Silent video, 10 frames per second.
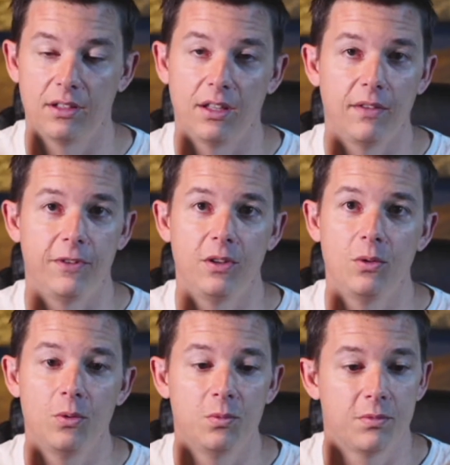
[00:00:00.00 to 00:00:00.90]
if
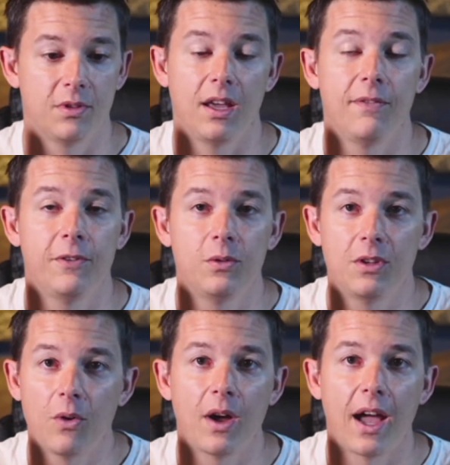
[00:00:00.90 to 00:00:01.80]
you
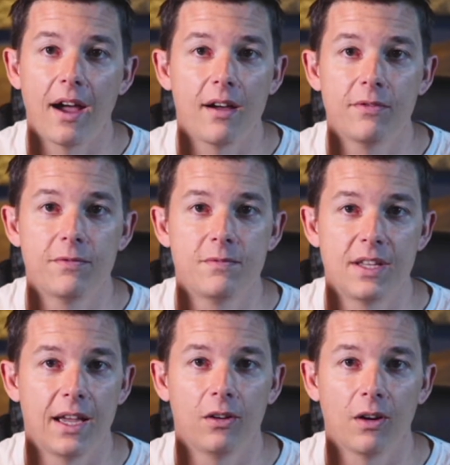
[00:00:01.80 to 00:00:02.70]
don't have
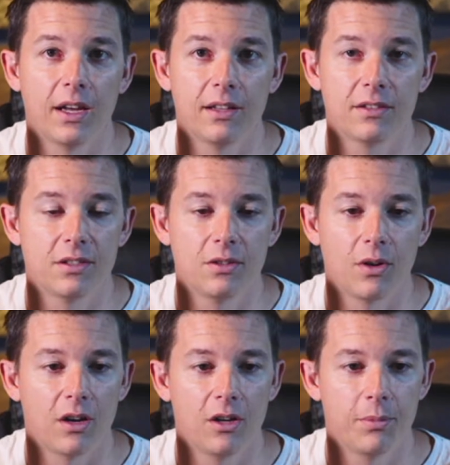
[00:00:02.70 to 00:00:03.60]
10 grand to do
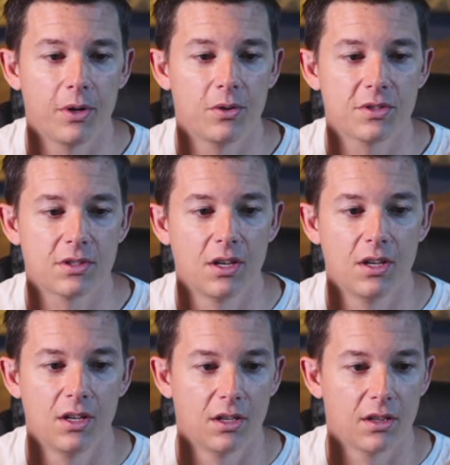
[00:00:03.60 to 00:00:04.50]
audio post,
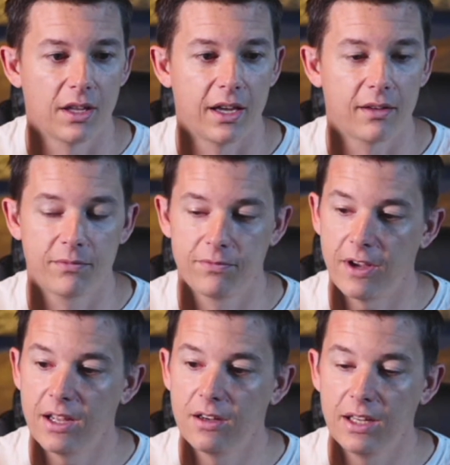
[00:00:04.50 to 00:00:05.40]
like
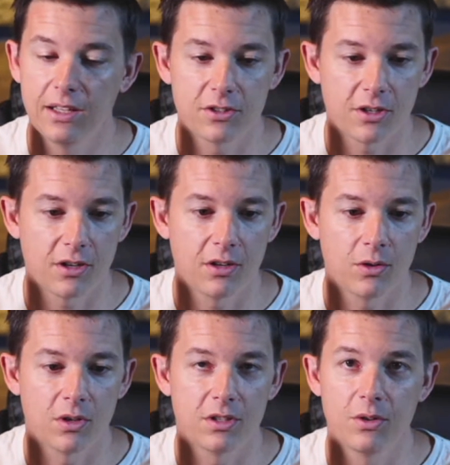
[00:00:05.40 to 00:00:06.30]
find an intern
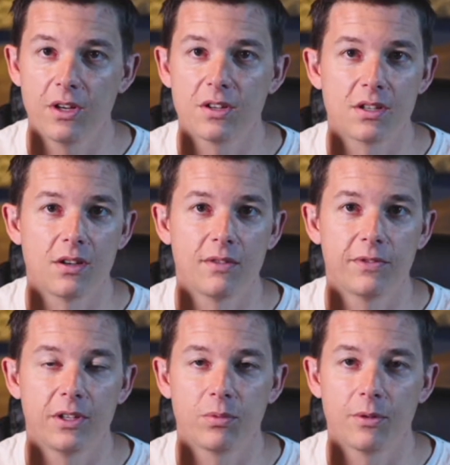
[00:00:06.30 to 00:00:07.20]
or do it yourself
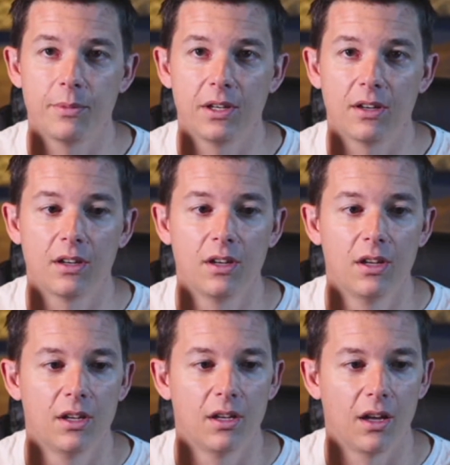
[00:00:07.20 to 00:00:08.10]
in Premiere.
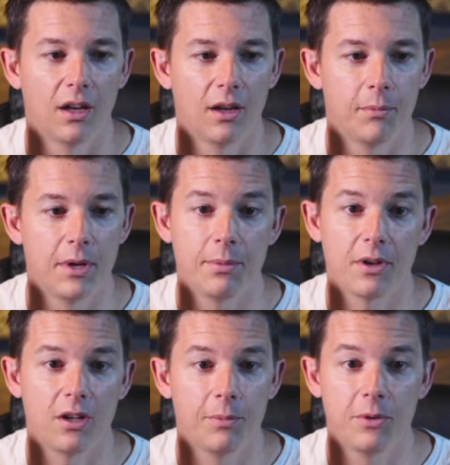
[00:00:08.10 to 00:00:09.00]
Maybe
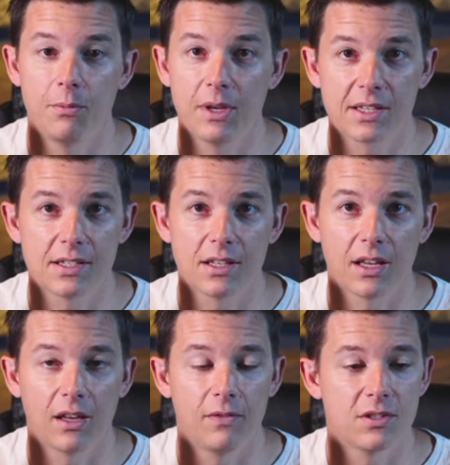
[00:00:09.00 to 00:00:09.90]
I'll help you mix it,
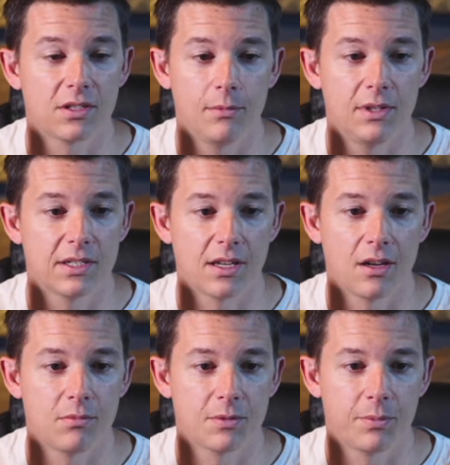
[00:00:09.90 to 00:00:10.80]
like if you just give me
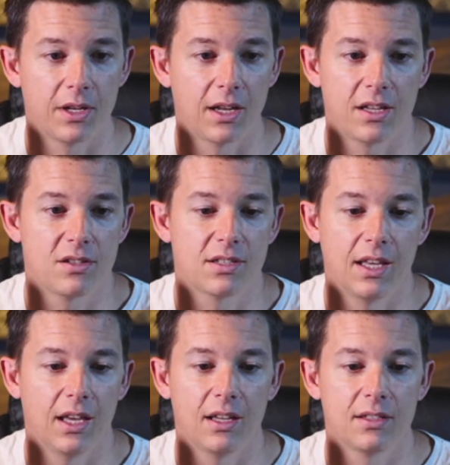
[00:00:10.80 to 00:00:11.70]
stems, but I just
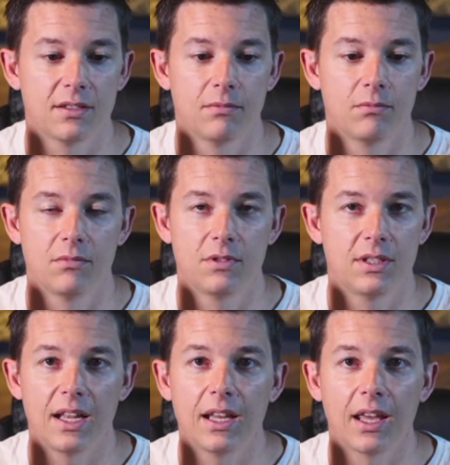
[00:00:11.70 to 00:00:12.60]
can't
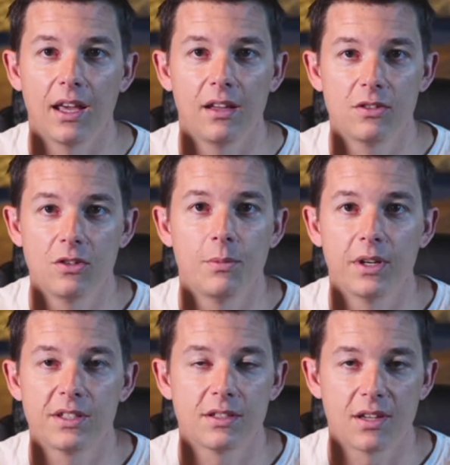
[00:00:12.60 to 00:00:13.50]
dedicate 2
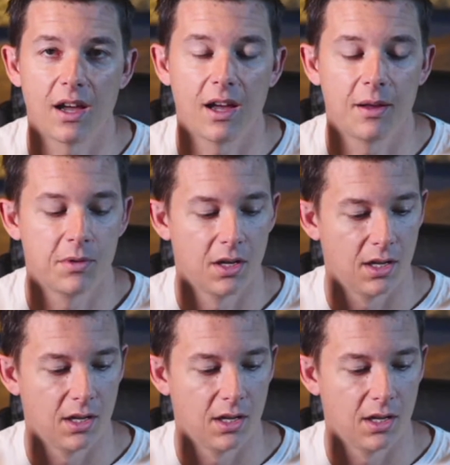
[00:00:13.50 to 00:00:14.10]
months of time